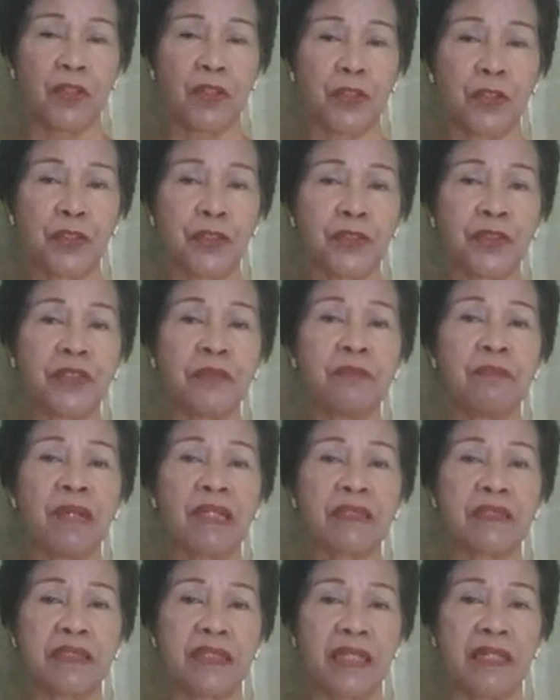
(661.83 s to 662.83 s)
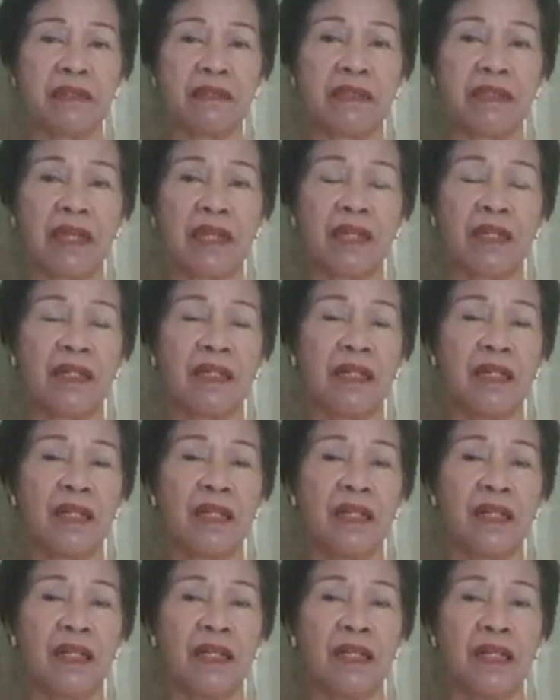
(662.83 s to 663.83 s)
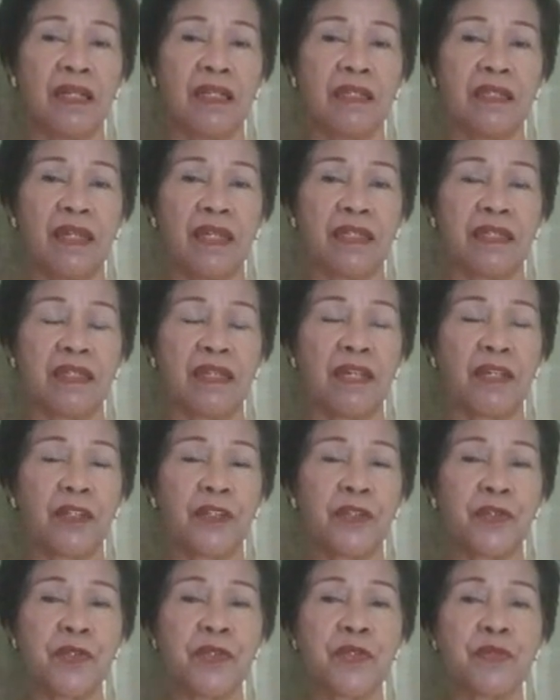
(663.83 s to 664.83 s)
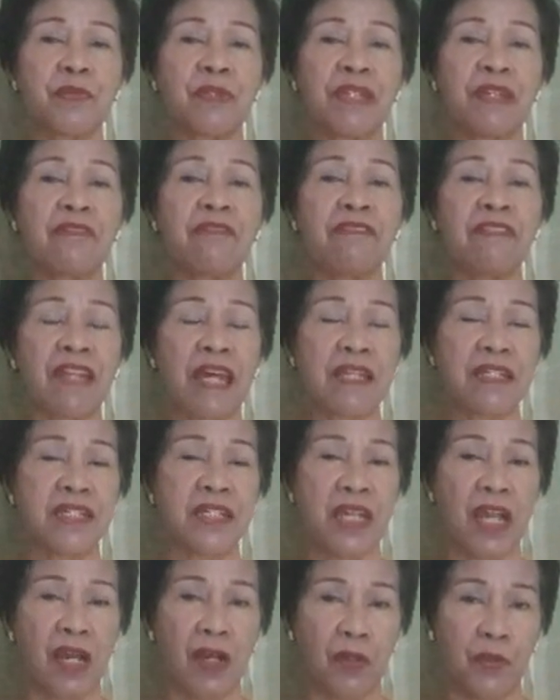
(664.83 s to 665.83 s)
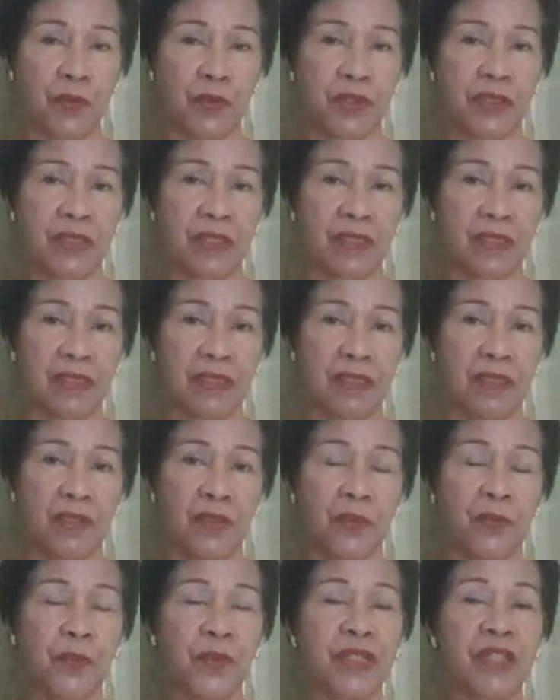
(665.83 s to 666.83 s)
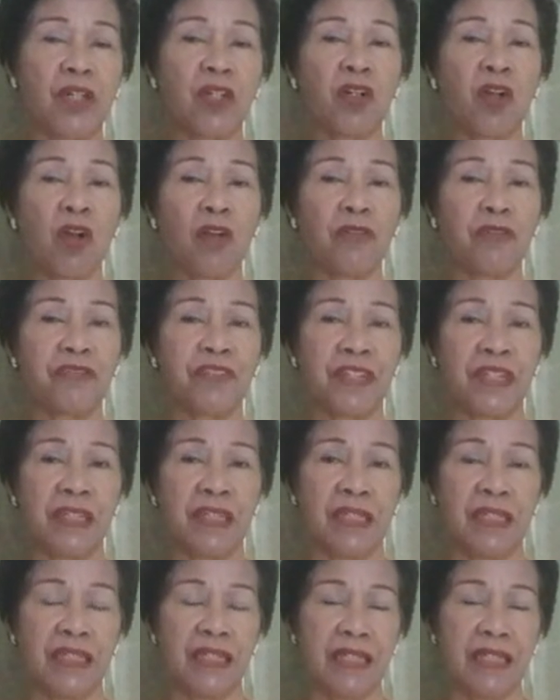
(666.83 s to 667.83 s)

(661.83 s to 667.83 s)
or good bacteria that are usually flushed out with the coffee